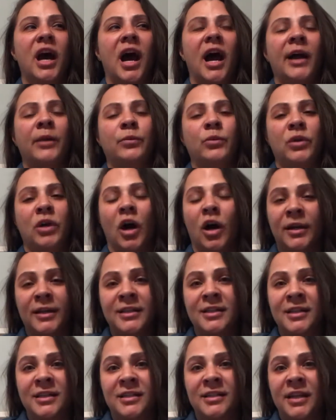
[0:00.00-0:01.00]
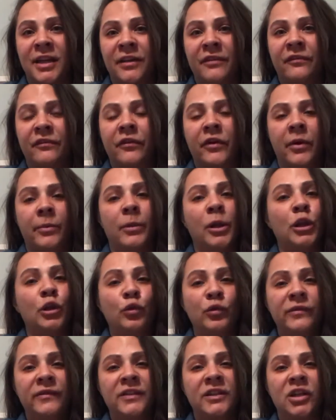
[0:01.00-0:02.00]
I would honestly say, from
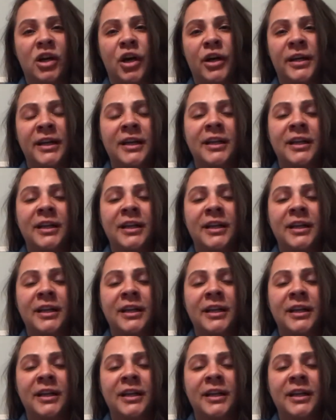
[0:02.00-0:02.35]
Louis Vuitton,